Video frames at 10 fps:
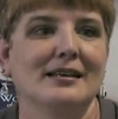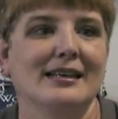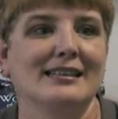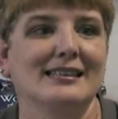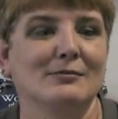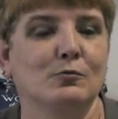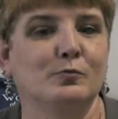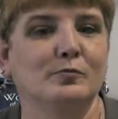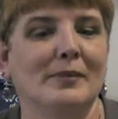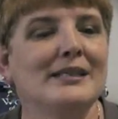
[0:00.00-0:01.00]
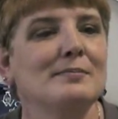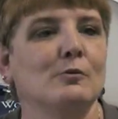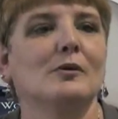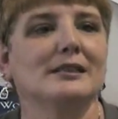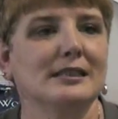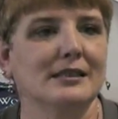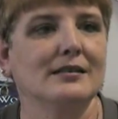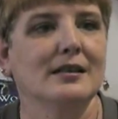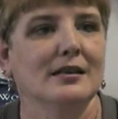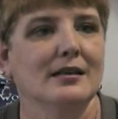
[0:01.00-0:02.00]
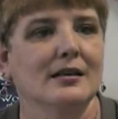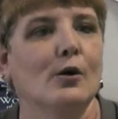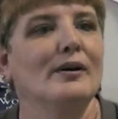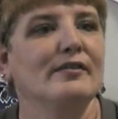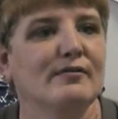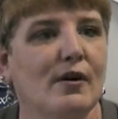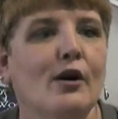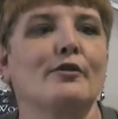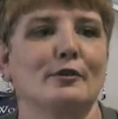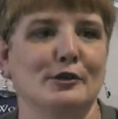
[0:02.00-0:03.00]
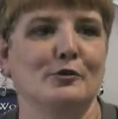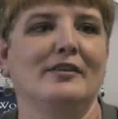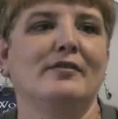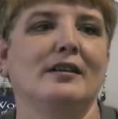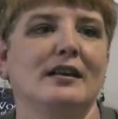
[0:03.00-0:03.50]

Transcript: It makes me want to go even farther and do